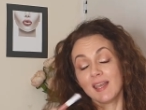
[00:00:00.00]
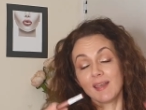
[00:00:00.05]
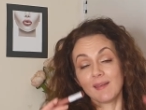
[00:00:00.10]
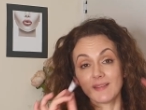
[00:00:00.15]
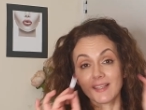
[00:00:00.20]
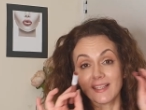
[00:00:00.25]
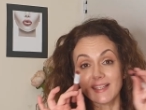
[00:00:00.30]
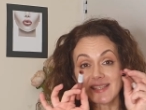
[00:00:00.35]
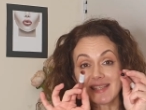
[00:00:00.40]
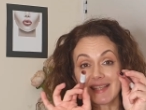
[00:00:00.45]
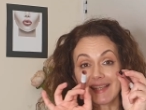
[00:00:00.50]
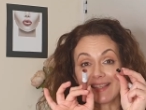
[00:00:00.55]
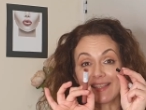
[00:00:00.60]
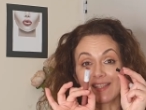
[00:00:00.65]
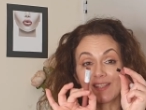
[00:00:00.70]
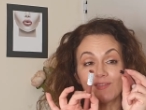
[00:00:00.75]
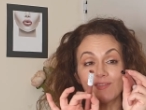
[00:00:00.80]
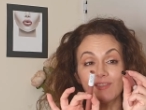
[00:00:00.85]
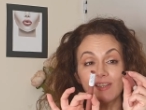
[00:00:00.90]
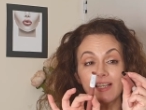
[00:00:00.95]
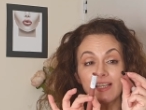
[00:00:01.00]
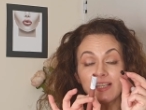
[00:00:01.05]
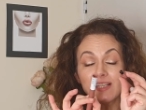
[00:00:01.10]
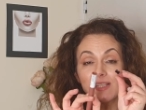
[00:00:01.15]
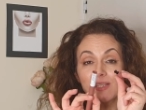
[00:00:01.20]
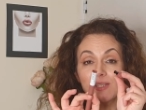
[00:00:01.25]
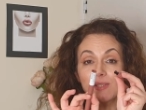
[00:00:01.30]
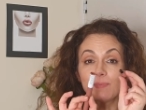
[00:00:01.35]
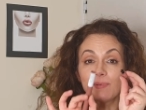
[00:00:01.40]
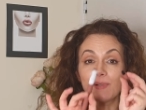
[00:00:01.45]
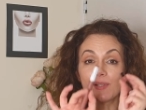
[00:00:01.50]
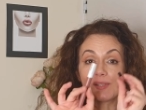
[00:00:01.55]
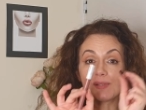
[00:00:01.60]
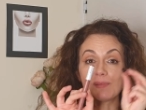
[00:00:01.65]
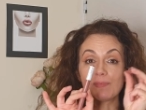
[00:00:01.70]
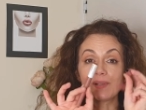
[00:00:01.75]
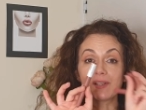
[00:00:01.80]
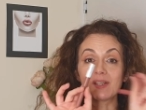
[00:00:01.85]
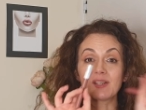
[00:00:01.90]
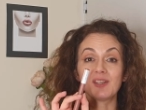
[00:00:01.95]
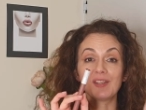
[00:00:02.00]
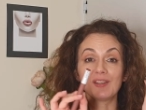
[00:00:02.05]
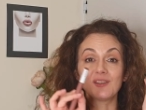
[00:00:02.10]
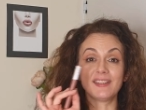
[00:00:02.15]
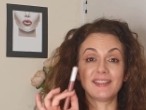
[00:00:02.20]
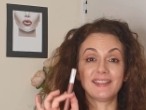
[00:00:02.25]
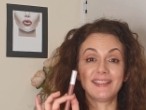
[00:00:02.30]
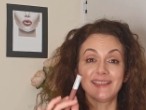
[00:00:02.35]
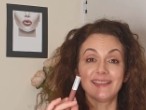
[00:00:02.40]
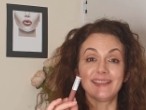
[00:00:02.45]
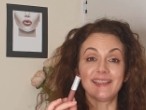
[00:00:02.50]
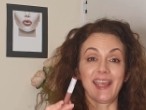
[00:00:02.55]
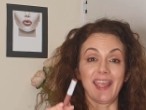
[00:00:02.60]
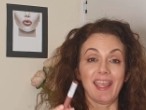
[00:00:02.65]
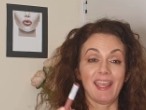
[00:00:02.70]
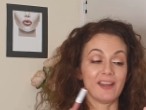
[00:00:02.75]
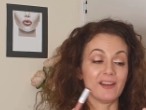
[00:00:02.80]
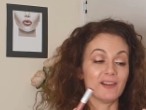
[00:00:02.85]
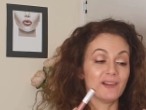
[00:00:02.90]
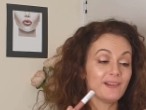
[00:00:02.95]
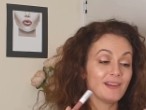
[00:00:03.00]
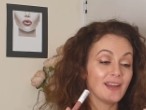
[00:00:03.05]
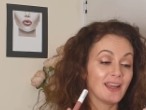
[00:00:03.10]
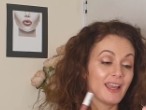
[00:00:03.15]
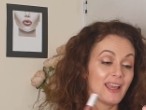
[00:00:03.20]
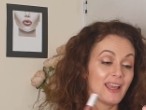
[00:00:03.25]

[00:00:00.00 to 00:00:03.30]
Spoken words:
because it's really super cute detail.